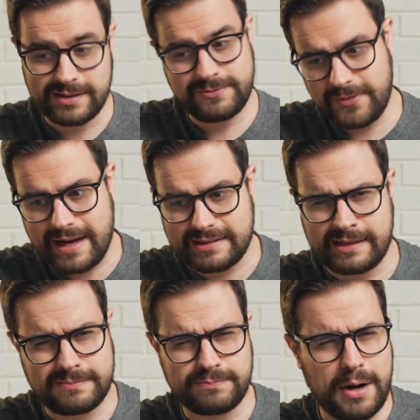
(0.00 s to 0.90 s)
In fact,
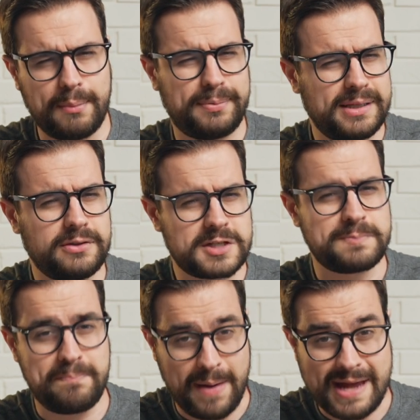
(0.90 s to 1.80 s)
it probably looks
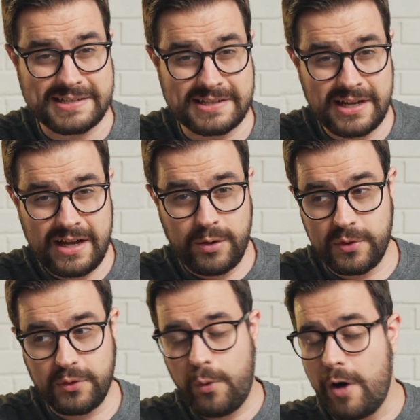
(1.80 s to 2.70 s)
best
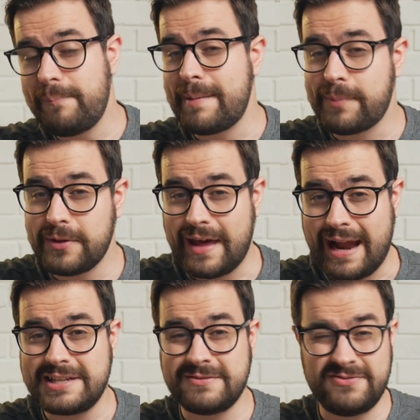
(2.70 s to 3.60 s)
with a wallpaper that
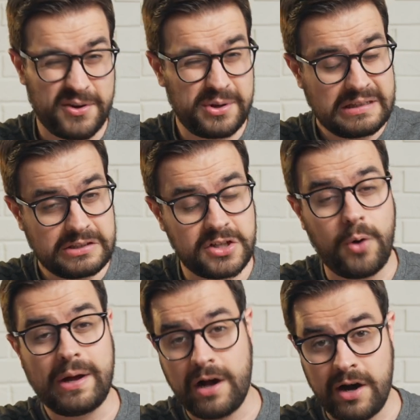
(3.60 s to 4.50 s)
has very little
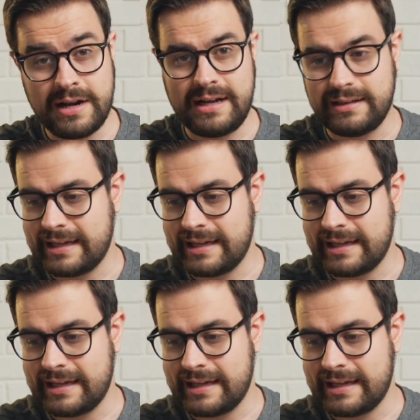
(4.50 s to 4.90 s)
going on in it,